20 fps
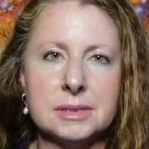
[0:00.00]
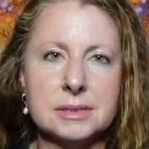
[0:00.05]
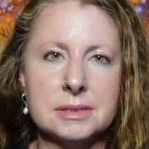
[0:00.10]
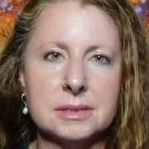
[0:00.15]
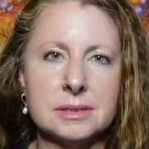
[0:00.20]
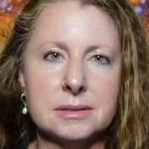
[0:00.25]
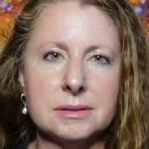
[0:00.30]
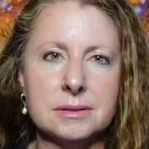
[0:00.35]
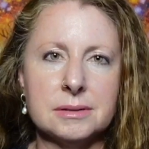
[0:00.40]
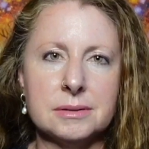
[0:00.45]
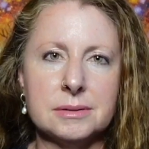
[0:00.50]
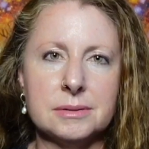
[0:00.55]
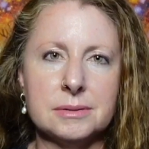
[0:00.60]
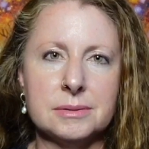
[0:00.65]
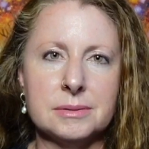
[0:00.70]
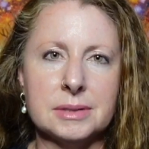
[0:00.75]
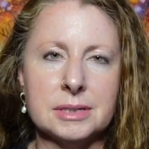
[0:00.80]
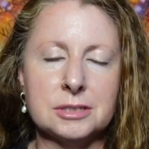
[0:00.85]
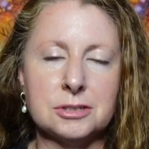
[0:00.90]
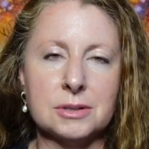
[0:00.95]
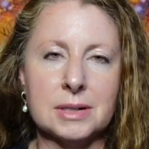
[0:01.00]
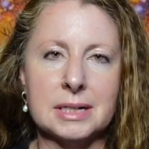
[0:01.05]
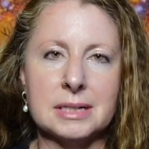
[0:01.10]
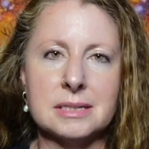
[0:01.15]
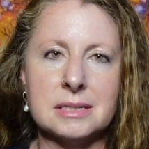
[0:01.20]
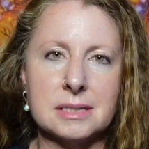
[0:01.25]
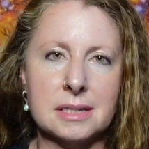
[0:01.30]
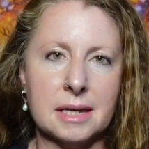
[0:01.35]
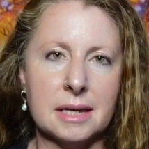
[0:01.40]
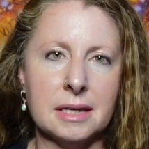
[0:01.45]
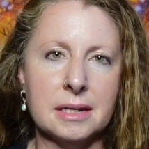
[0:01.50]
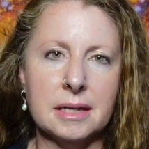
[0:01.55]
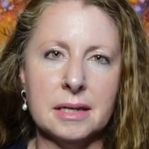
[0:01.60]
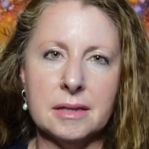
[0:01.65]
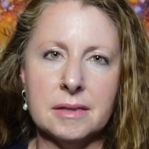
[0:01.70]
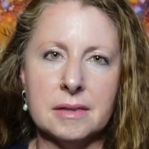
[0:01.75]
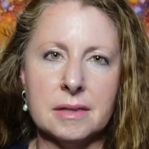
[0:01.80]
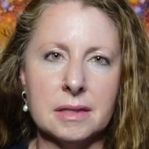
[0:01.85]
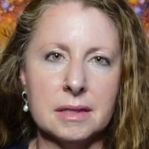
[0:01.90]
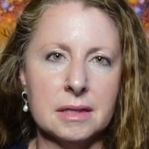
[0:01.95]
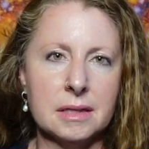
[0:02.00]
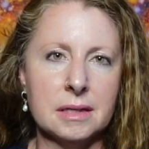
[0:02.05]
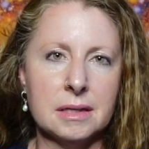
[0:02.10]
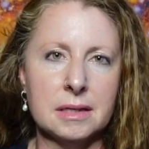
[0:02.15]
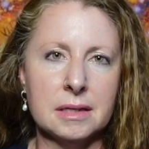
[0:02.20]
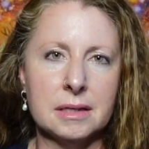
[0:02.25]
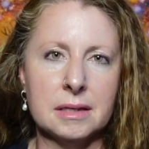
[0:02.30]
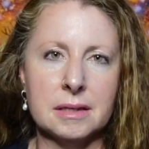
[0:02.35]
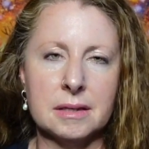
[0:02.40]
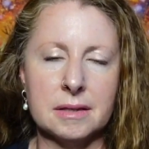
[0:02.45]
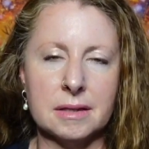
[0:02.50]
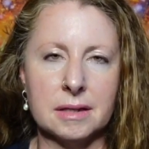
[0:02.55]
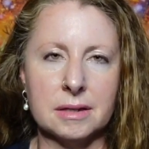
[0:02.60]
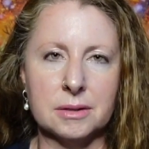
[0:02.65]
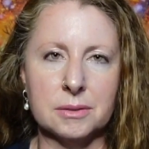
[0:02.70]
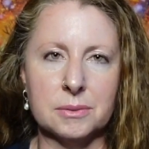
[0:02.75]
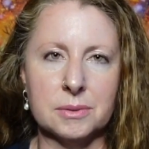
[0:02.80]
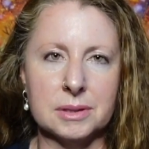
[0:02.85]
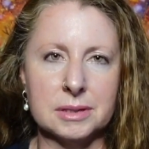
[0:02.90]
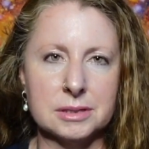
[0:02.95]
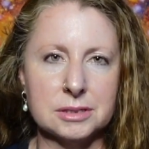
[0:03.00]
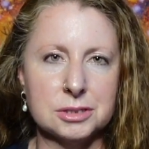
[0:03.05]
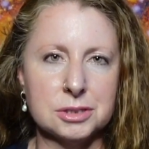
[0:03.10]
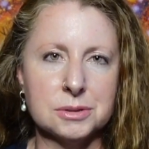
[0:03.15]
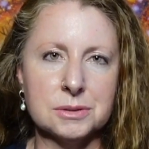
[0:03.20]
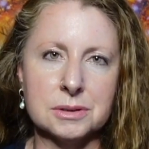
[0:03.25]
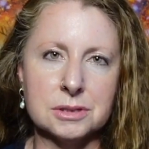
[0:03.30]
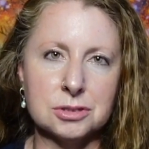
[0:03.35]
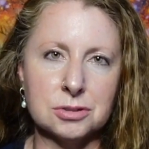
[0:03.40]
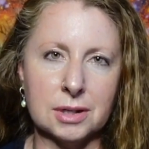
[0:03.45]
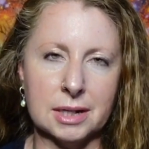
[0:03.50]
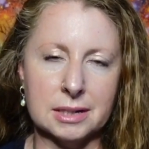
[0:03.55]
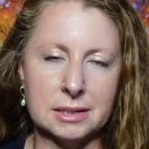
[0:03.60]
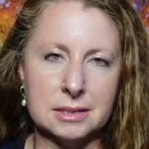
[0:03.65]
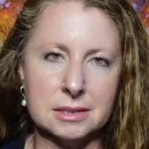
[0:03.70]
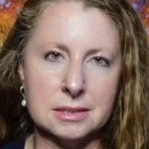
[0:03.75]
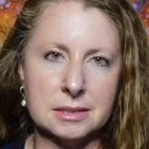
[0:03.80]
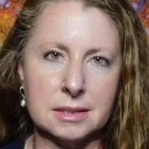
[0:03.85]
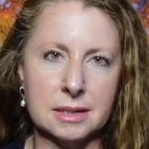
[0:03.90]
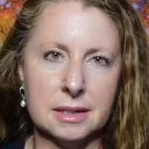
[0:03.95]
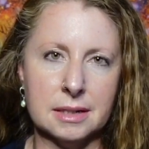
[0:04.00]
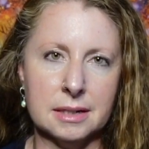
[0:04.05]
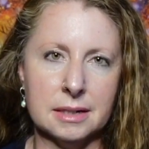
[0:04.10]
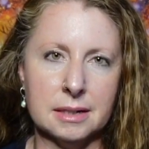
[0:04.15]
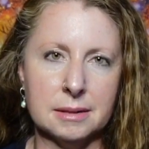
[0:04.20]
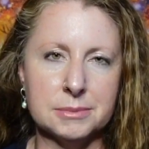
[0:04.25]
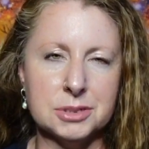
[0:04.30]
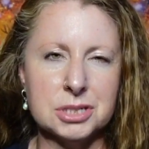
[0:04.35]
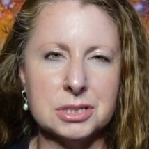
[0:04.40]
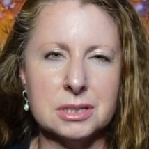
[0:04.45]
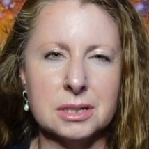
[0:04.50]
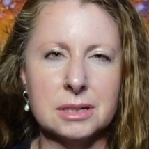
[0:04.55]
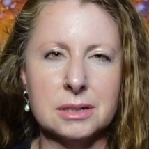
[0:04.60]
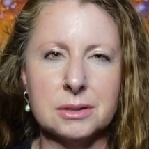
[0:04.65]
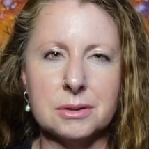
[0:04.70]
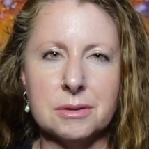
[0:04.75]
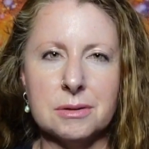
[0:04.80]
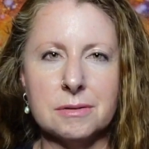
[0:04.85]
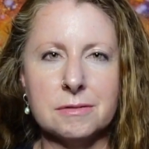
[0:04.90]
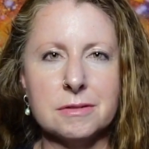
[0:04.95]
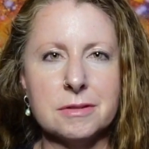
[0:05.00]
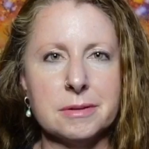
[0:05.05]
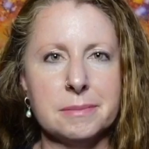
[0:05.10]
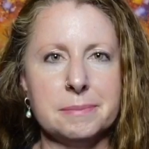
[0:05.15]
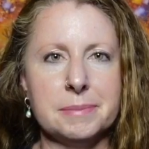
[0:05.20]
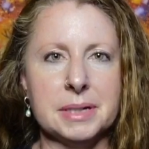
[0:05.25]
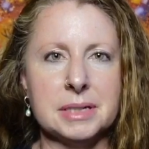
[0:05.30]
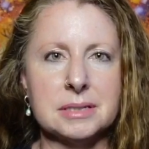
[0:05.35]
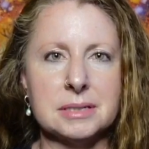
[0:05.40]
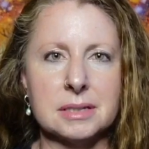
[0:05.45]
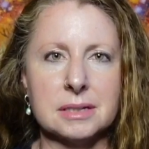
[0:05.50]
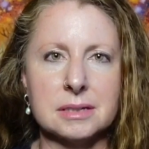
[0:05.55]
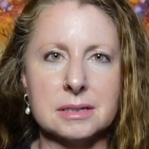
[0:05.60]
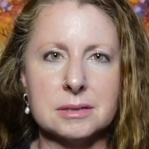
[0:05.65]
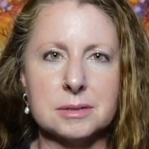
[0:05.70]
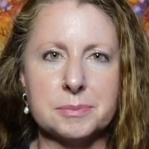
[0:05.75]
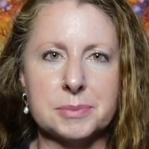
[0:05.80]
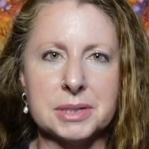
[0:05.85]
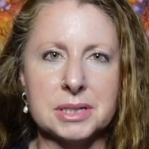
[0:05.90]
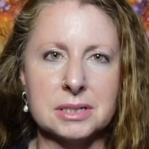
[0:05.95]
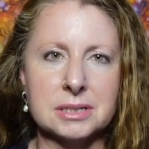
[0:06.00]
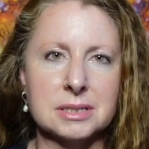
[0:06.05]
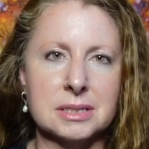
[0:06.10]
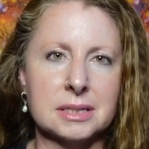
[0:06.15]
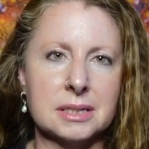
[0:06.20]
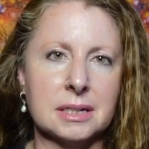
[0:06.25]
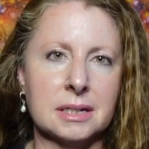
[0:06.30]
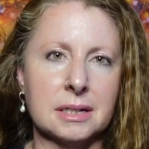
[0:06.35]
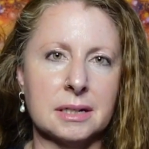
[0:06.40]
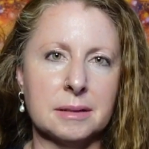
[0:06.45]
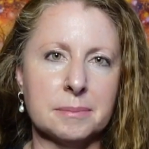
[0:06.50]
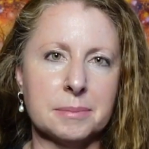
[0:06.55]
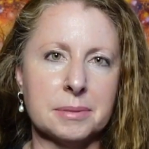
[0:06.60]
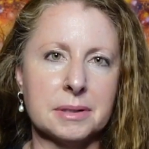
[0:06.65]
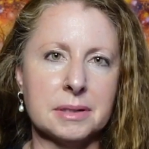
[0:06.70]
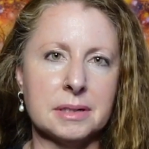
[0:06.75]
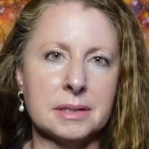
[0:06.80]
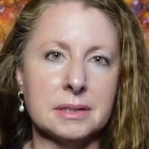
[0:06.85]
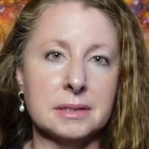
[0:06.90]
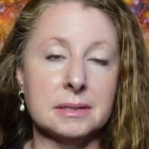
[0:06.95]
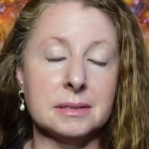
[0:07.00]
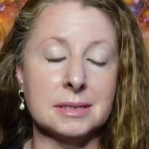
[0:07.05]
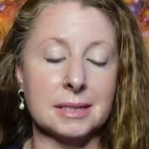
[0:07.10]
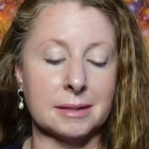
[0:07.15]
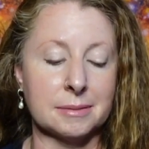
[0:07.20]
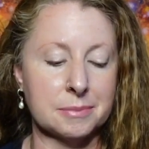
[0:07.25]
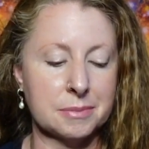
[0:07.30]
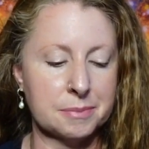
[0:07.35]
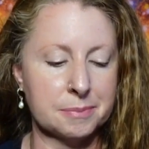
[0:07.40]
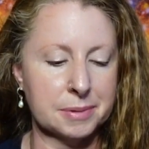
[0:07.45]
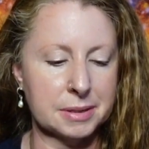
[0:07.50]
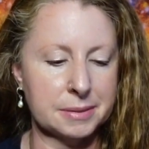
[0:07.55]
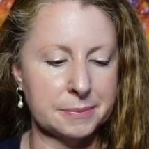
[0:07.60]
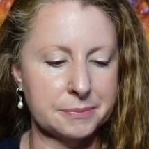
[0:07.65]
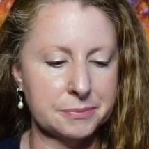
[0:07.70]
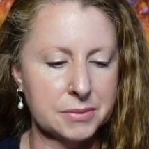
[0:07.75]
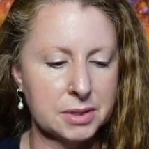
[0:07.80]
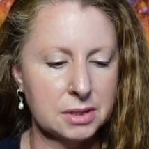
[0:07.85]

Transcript: it to address anything that you're wanting to address. And I'm just going to go over the basics because it can get pretty in-depth. But